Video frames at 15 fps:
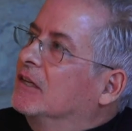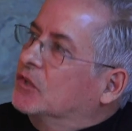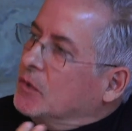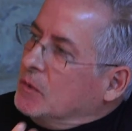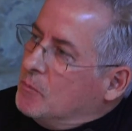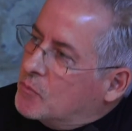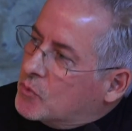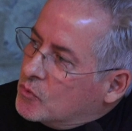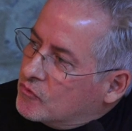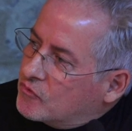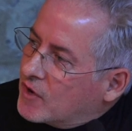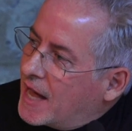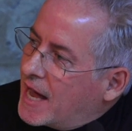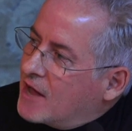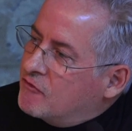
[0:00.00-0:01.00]
to
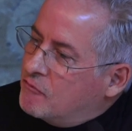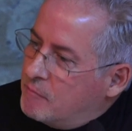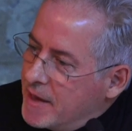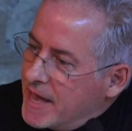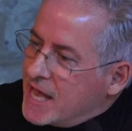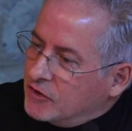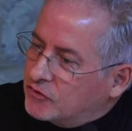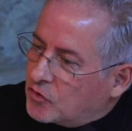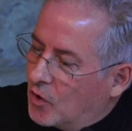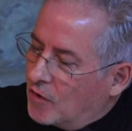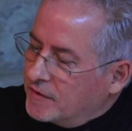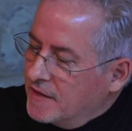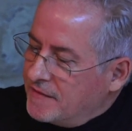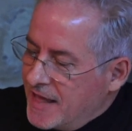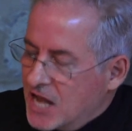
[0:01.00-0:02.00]
improve life based
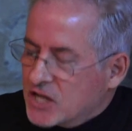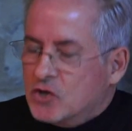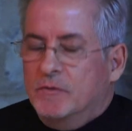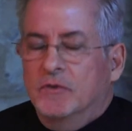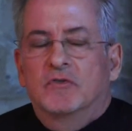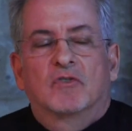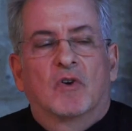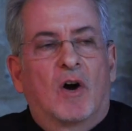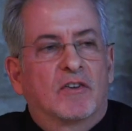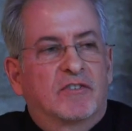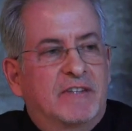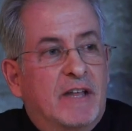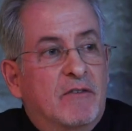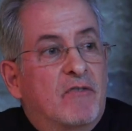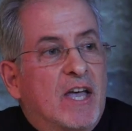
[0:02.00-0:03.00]
on the natural
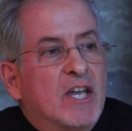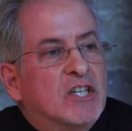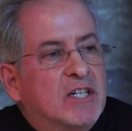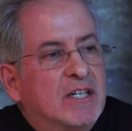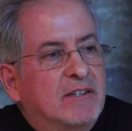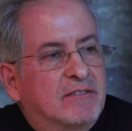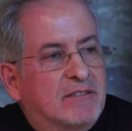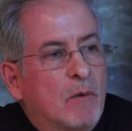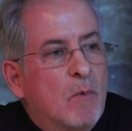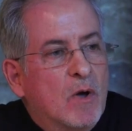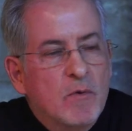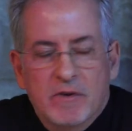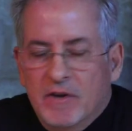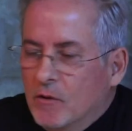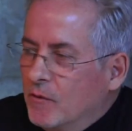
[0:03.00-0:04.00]
resource, and eventually
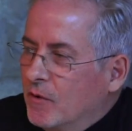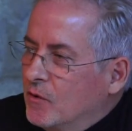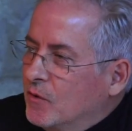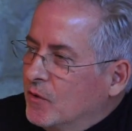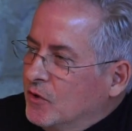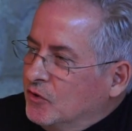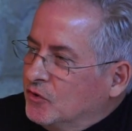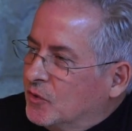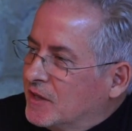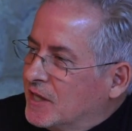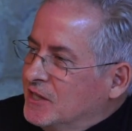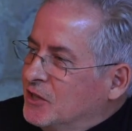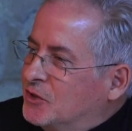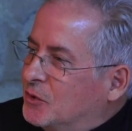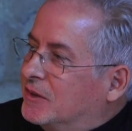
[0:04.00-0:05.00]
someone is going
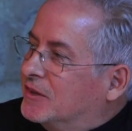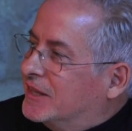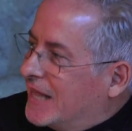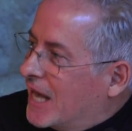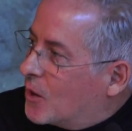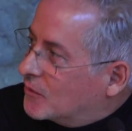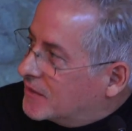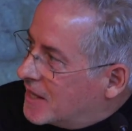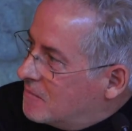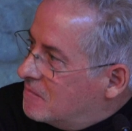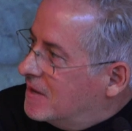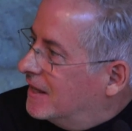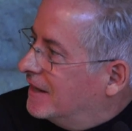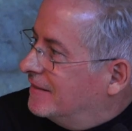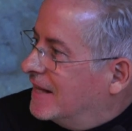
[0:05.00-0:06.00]
to need to tell
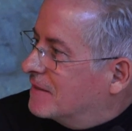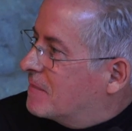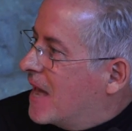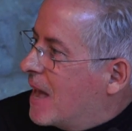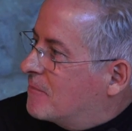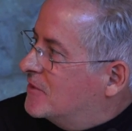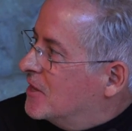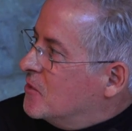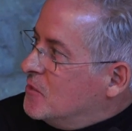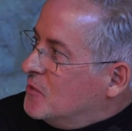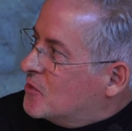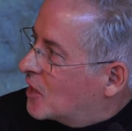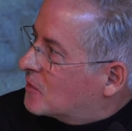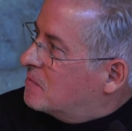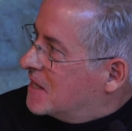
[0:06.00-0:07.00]
them that perhaps they will
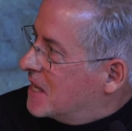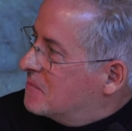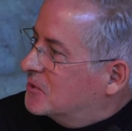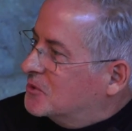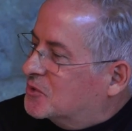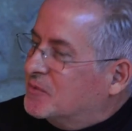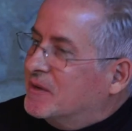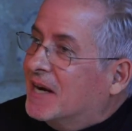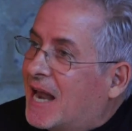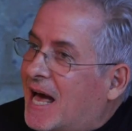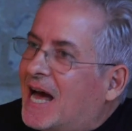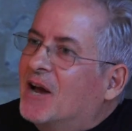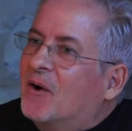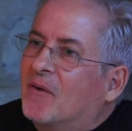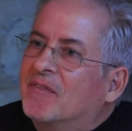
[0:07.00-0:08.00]
not be able to
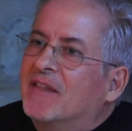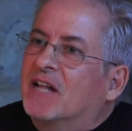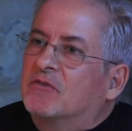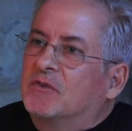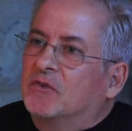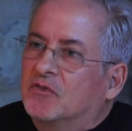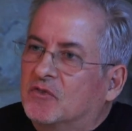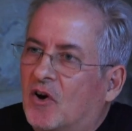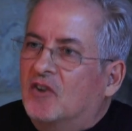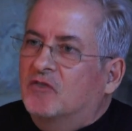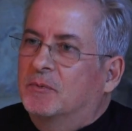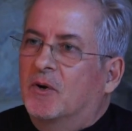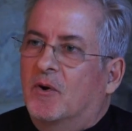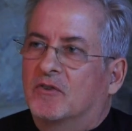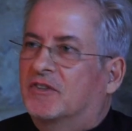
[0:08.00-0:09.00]
rely on that
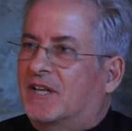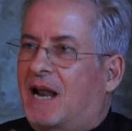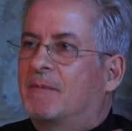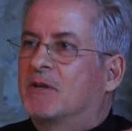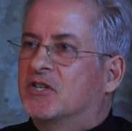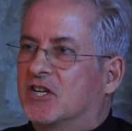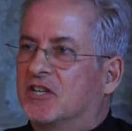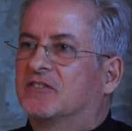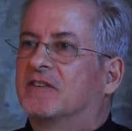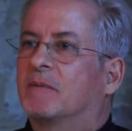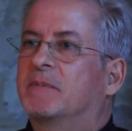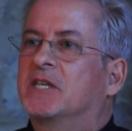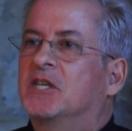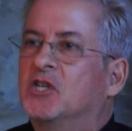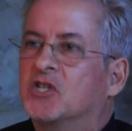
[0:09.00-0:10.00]
resource because climate change is a
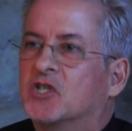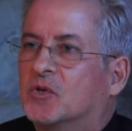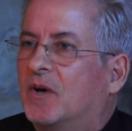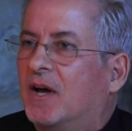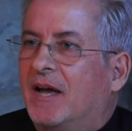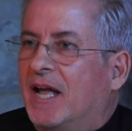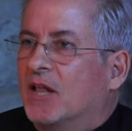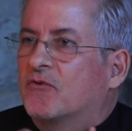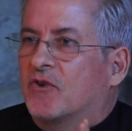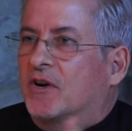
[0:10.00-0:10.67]
big issue, and